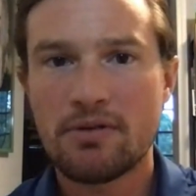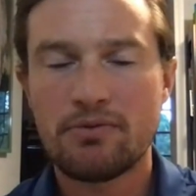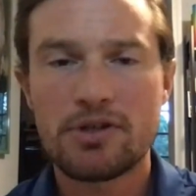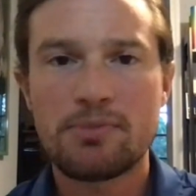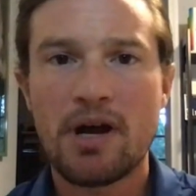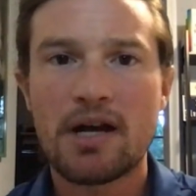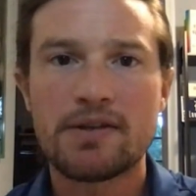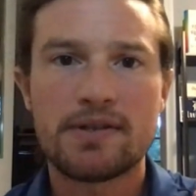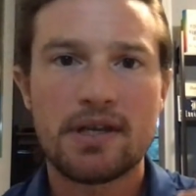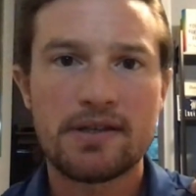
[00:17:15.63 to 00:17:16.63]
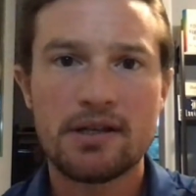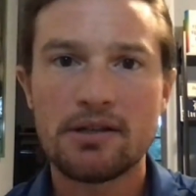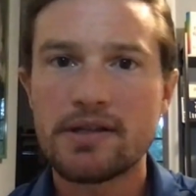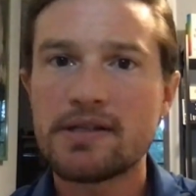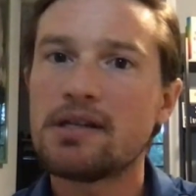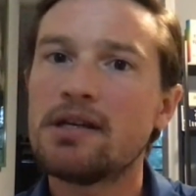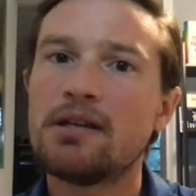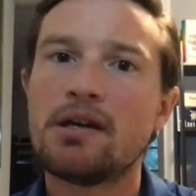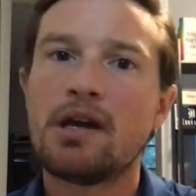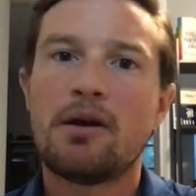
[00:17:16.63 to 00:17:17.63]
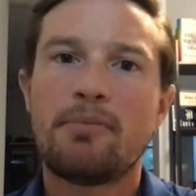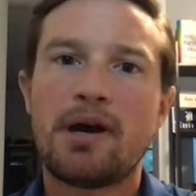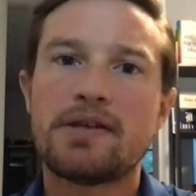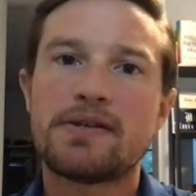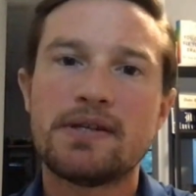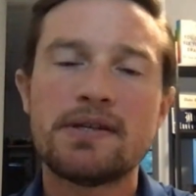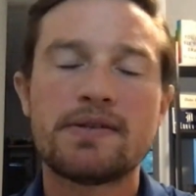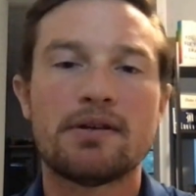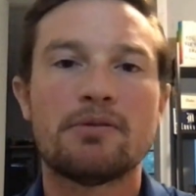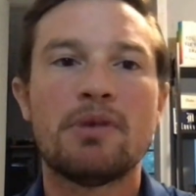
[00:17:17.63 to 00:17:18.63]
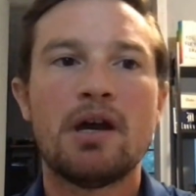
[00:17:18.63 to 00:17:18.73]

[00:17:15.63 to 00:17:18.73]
response that's elicited by the system.